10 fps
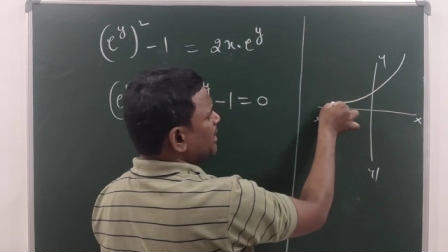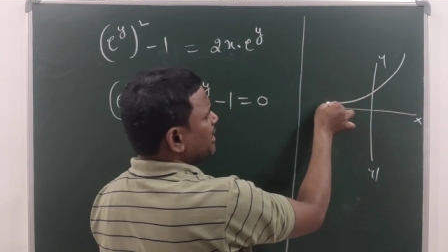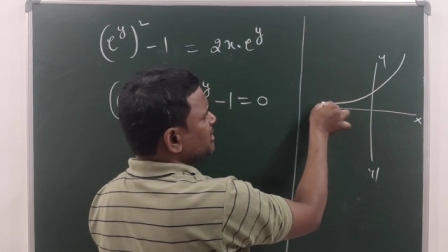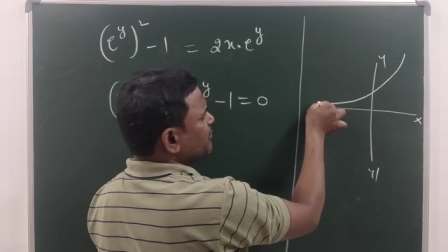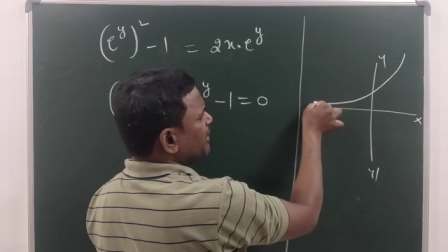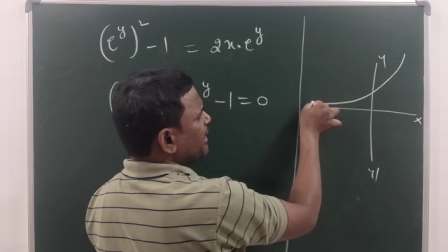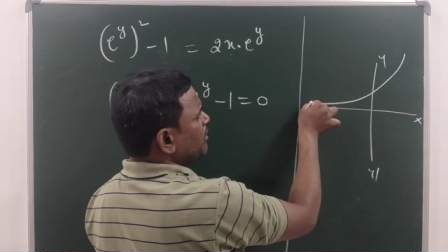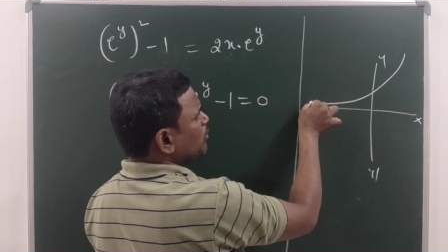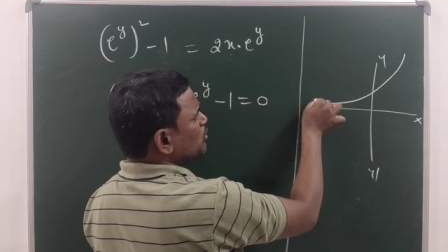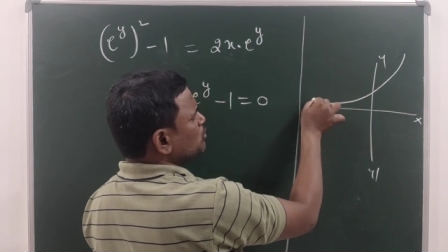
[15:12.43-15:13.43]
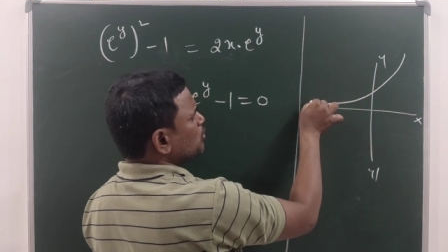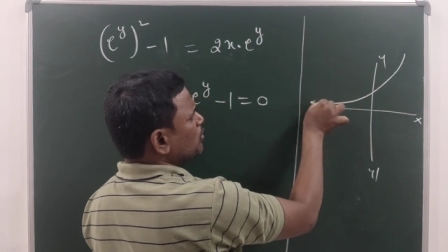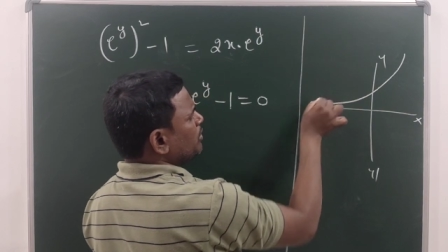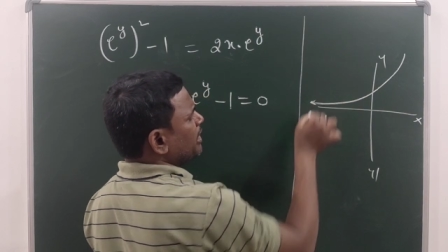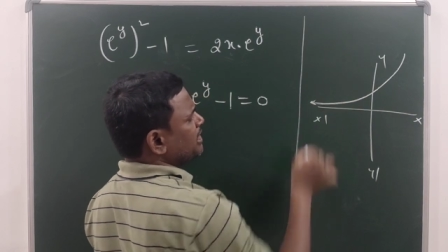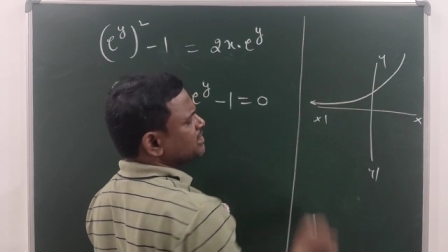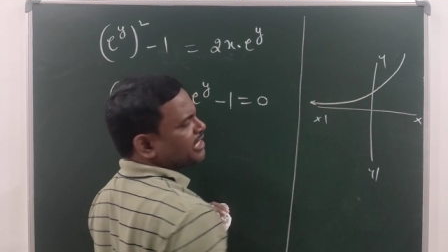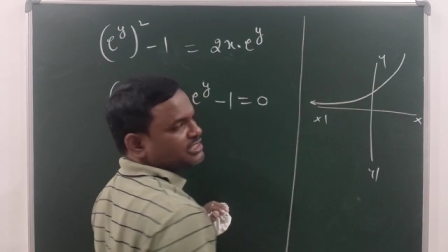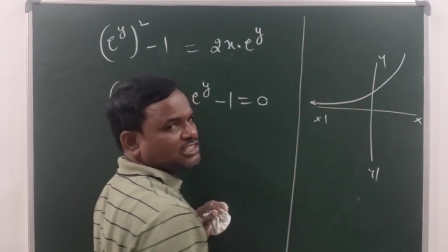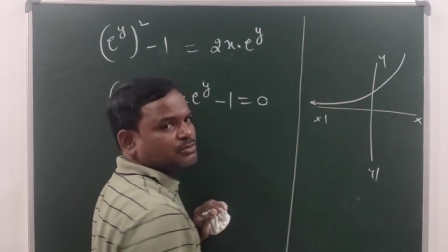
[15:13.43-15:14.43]
It is very close to
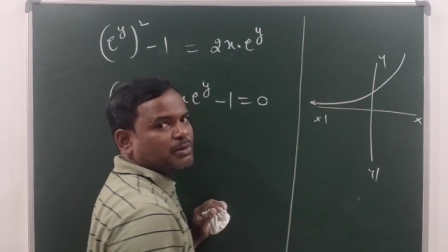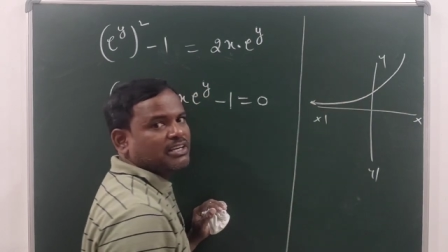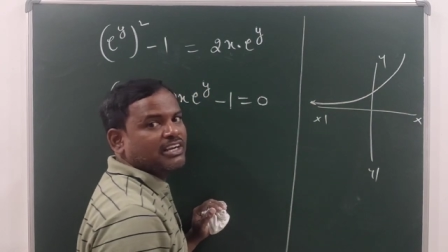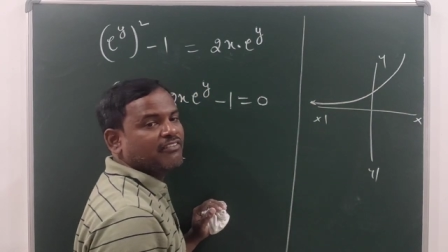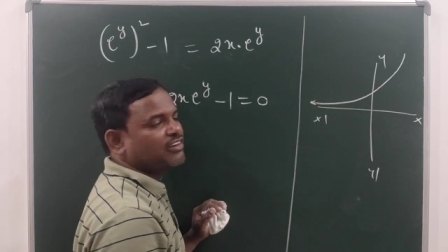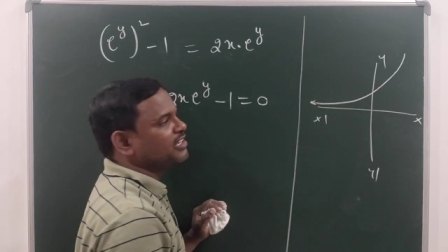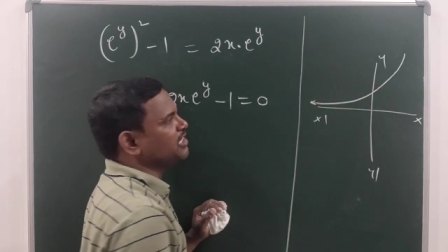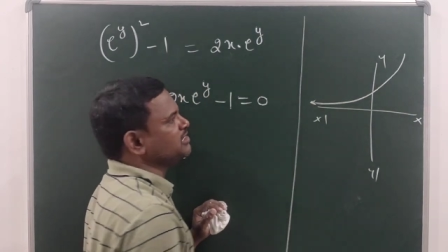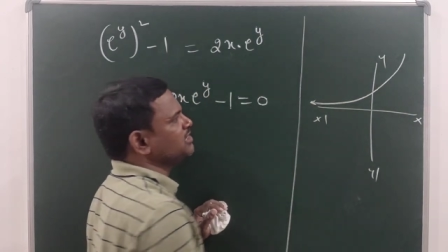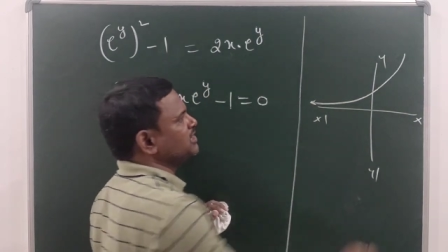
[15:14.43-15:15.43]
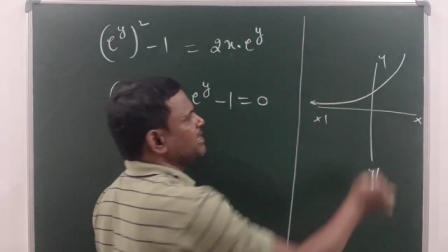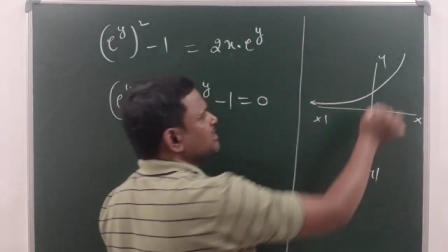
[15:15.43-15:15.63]
x-axis but never touches the